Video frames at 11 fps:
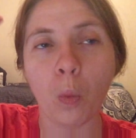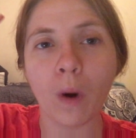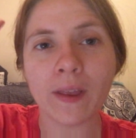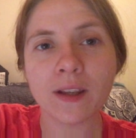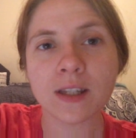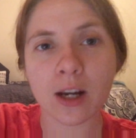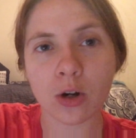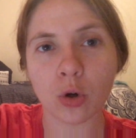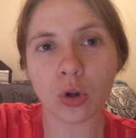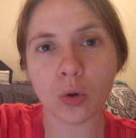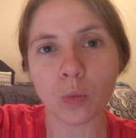is their
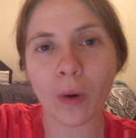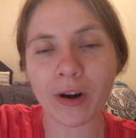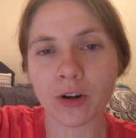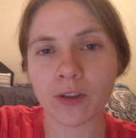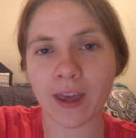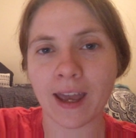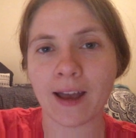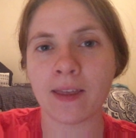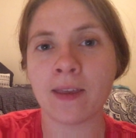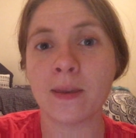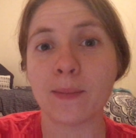goal, or where are they at
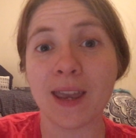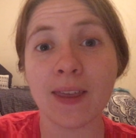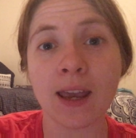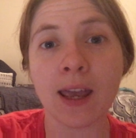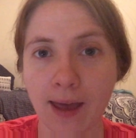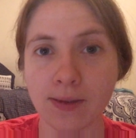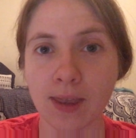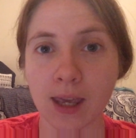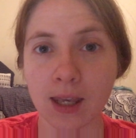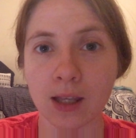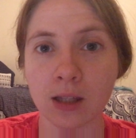in the beginning, and
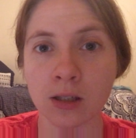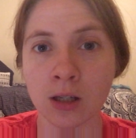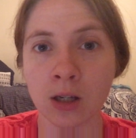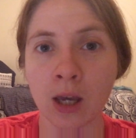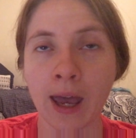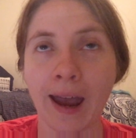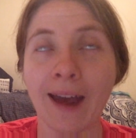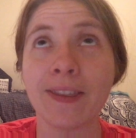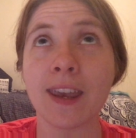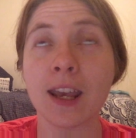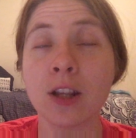then at
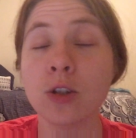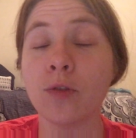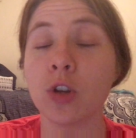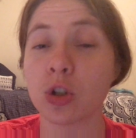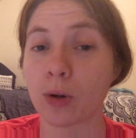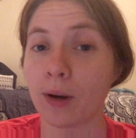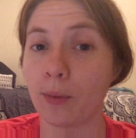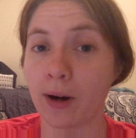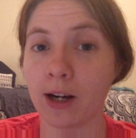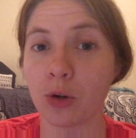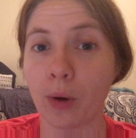the end of the story,
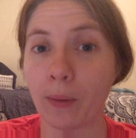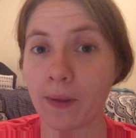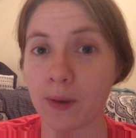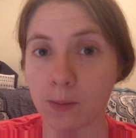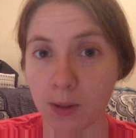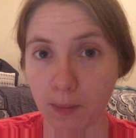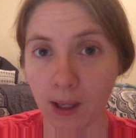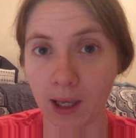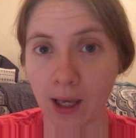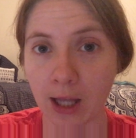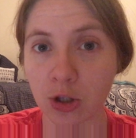where do I want them to
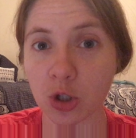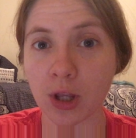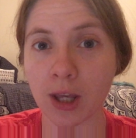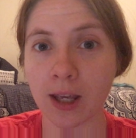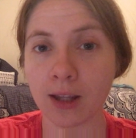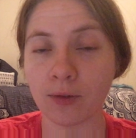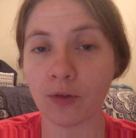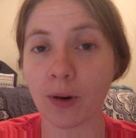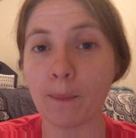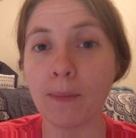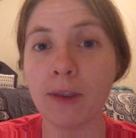be? And so then
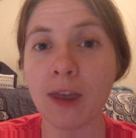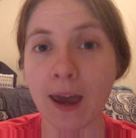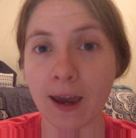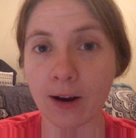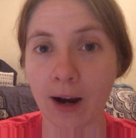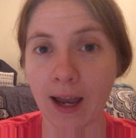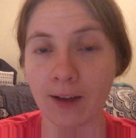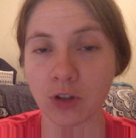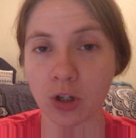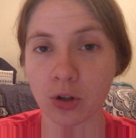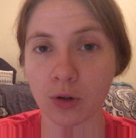from there I have
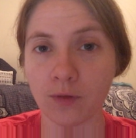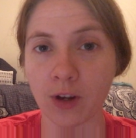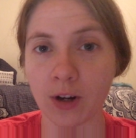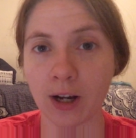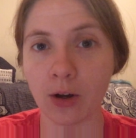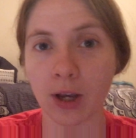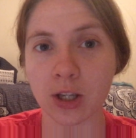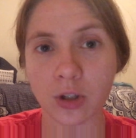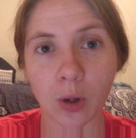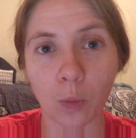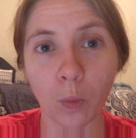to go through and figure out, okay, so
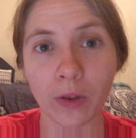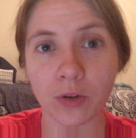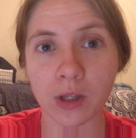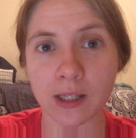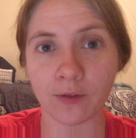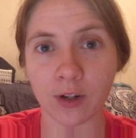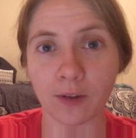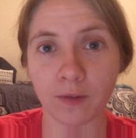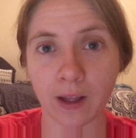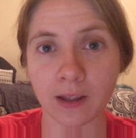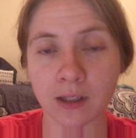like what are the different
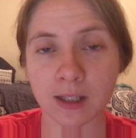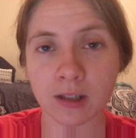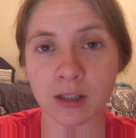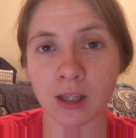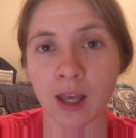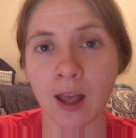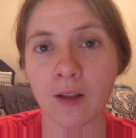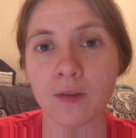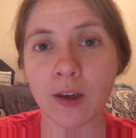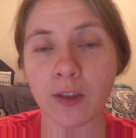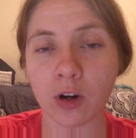events
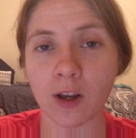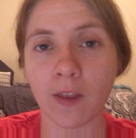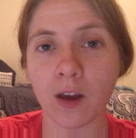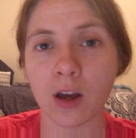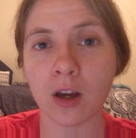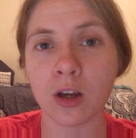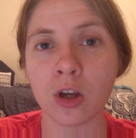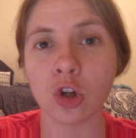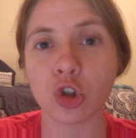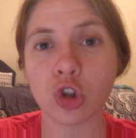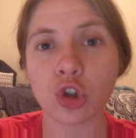that are gonna
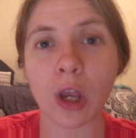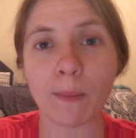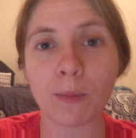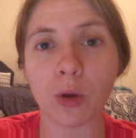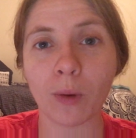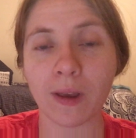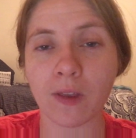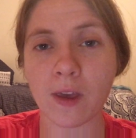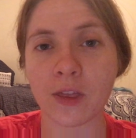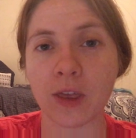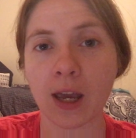shape the way that
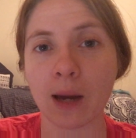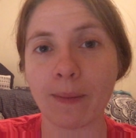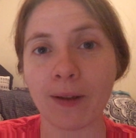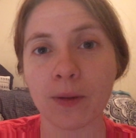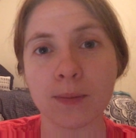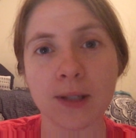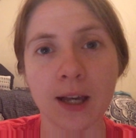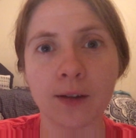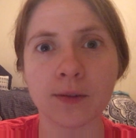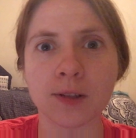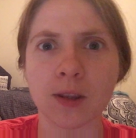they think about
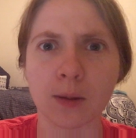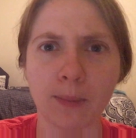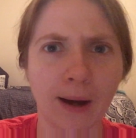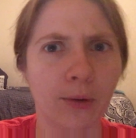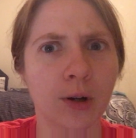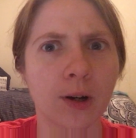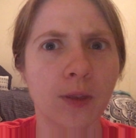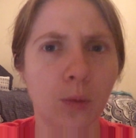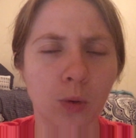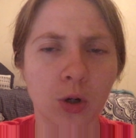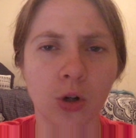themselves and their power and the
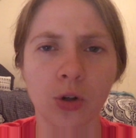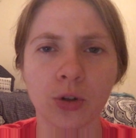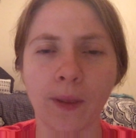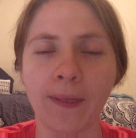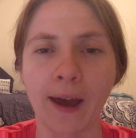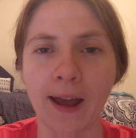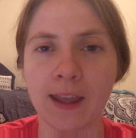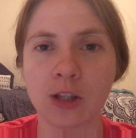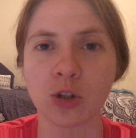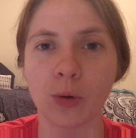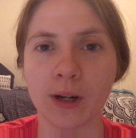world that
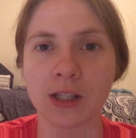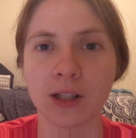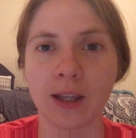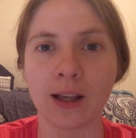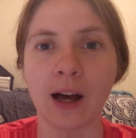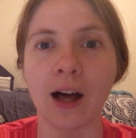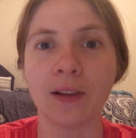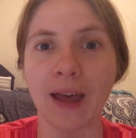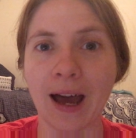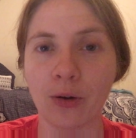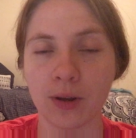is going to like
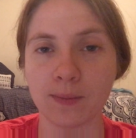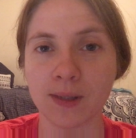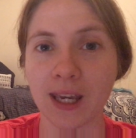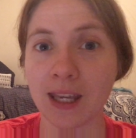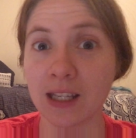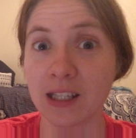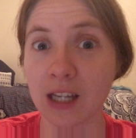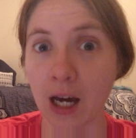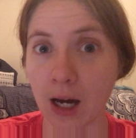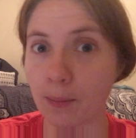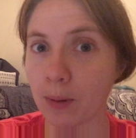allow them to end
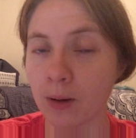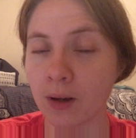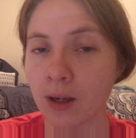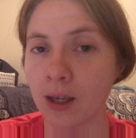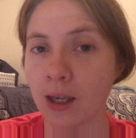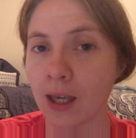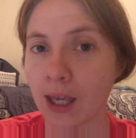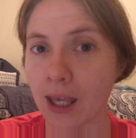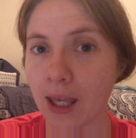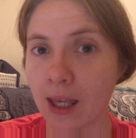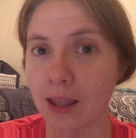up
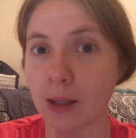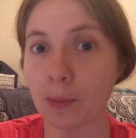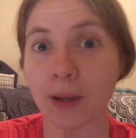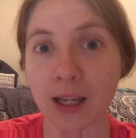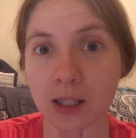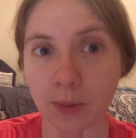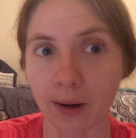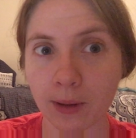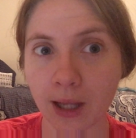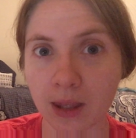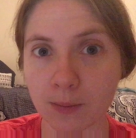in the place where I would
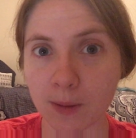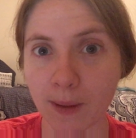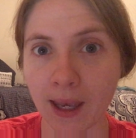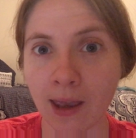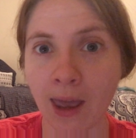like them to be.